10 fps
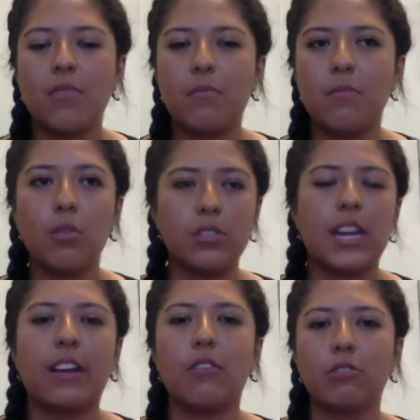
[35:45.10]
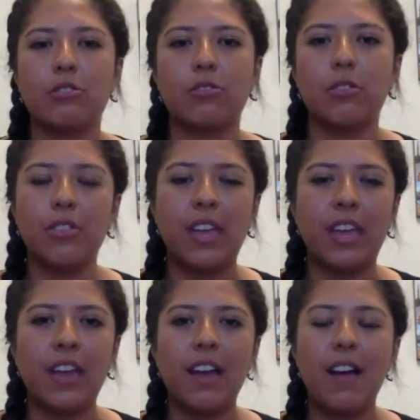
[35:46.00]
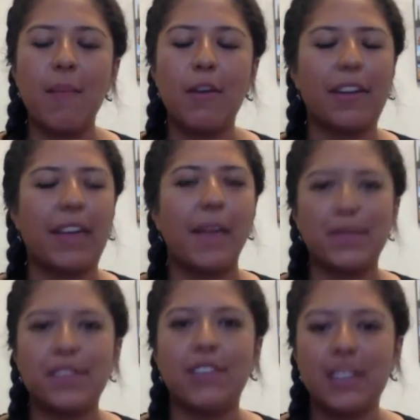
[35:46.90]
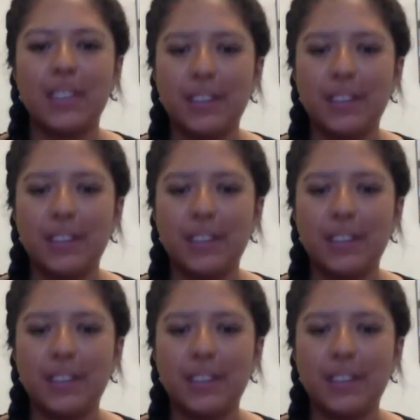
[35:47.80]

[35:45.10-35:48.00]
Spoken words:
multicultural thing on campus every year.